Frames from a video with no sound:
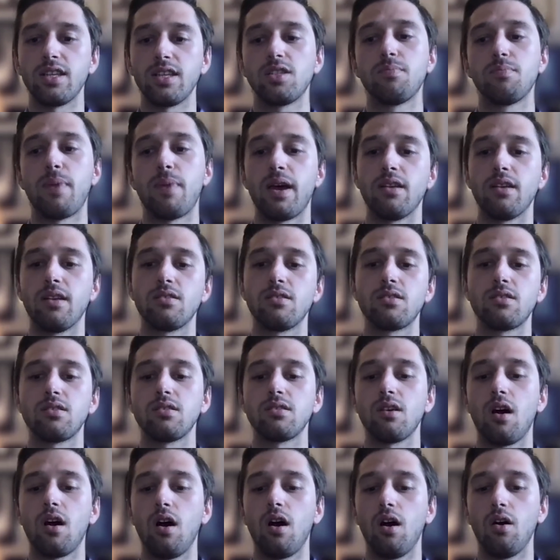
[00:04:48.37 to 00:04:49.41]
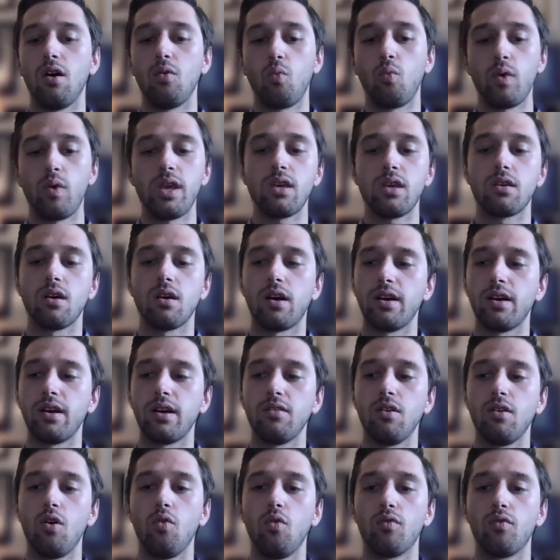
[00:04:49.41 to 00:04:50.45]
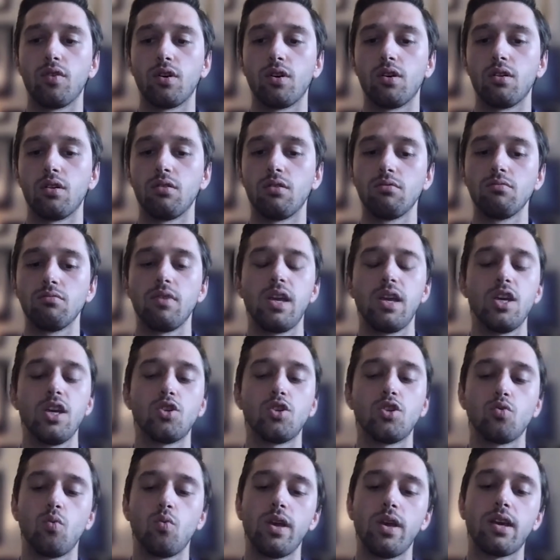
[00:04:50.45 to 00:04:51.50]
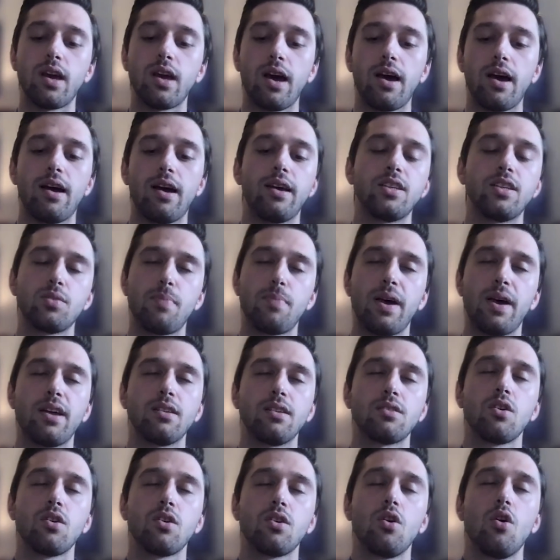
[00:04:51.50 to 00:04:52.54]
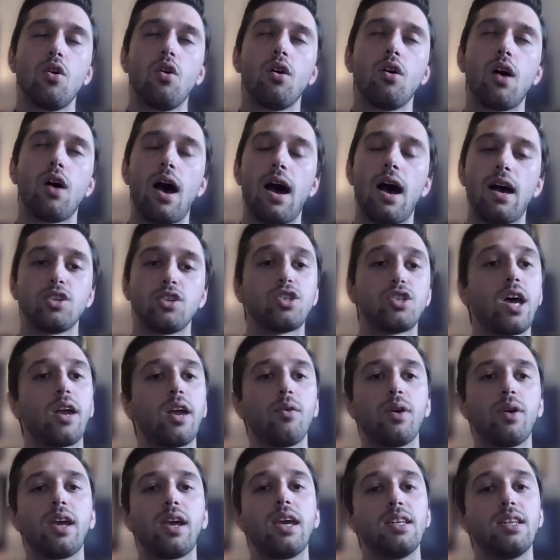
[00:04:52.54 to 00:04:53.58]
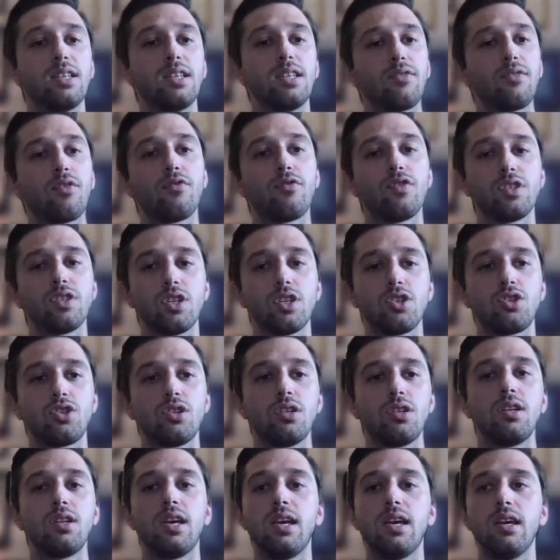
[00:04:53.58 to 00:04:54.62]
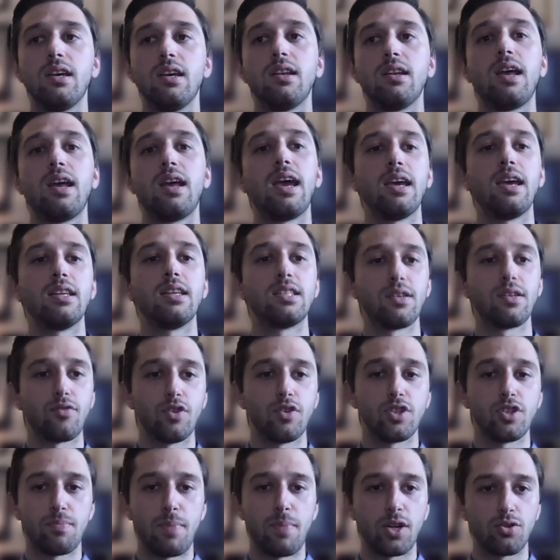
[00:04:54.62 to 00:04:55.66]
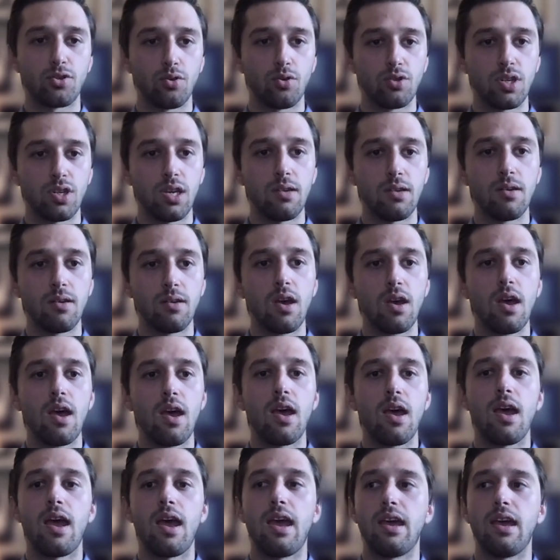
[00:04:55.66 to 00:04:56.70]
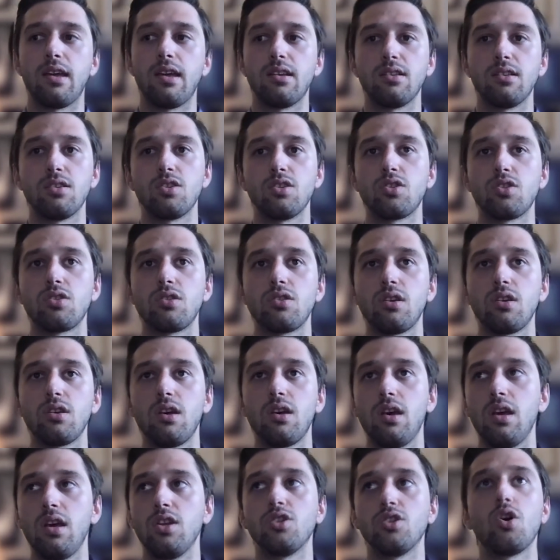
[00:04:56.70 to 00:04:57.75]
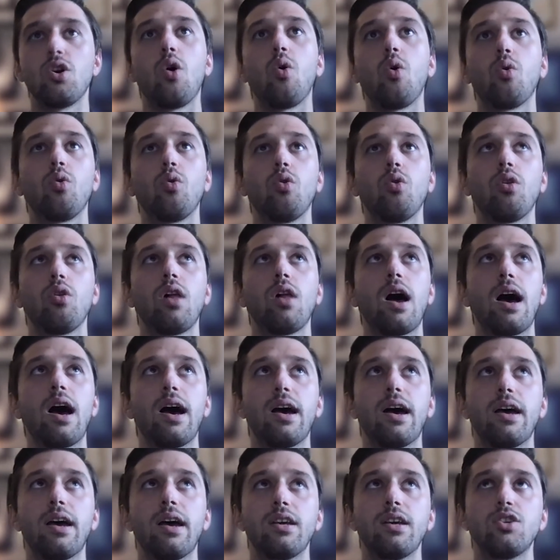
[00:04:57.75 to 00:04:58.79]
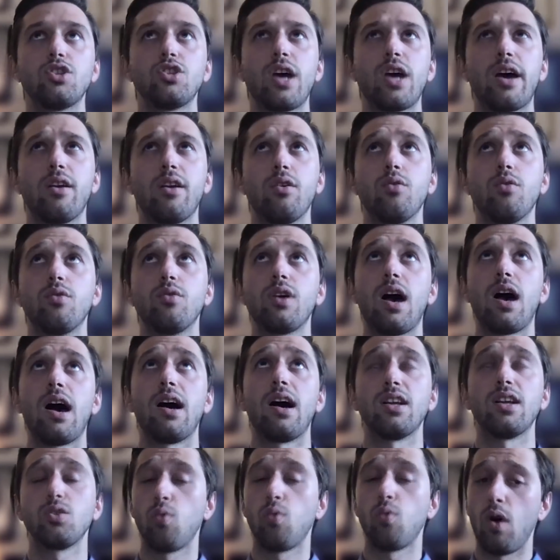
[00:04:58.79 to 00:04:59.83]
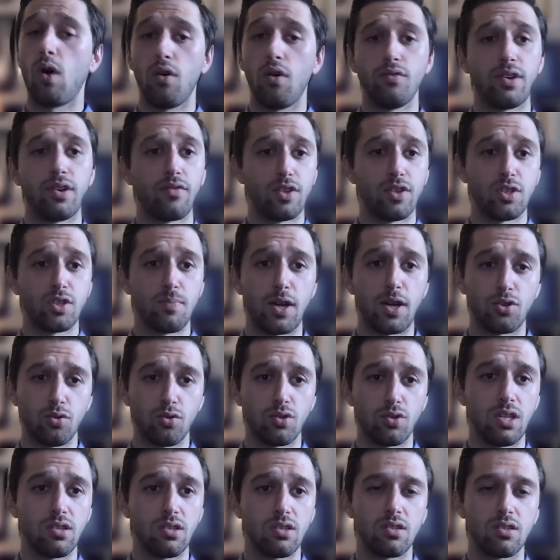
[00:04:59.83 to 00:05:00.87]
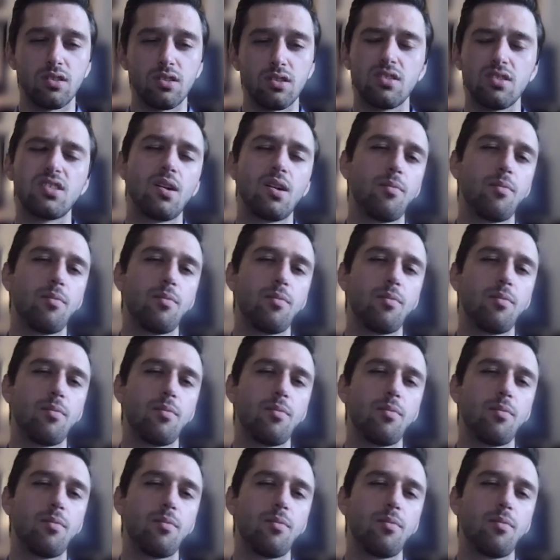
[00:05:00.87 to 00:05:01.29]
I spent a week I, over each week I spent uh, shadowing a different position in a different specialty. Mm-hmm. And in total, I shadowed uh, 12 different specialties.